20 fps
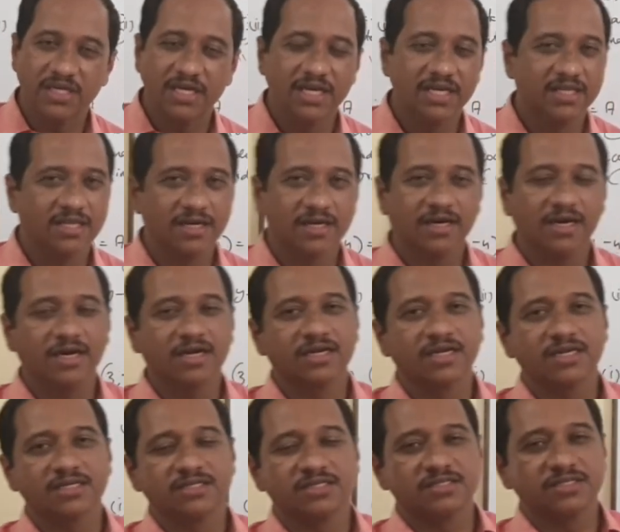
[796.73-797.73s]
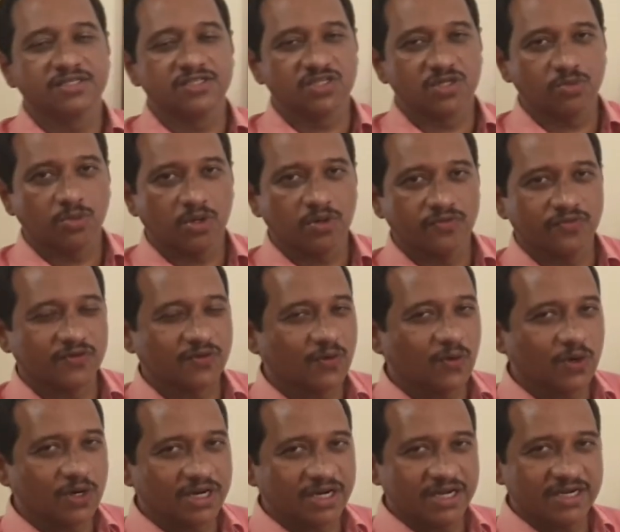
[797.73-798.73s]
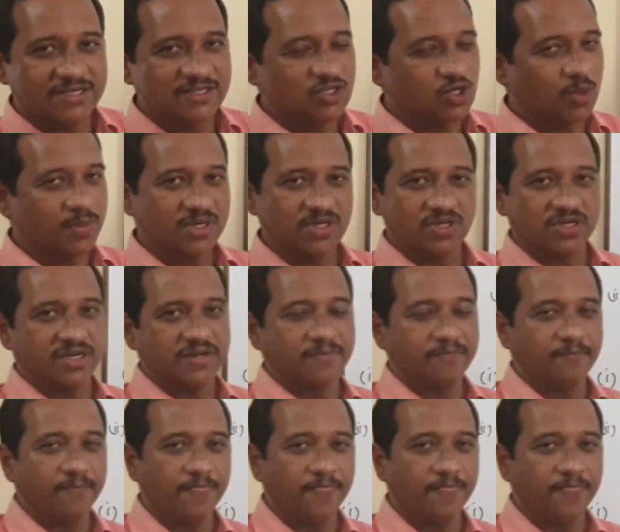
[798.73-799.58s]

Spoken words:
in the Cartesian system of coordinate geometry.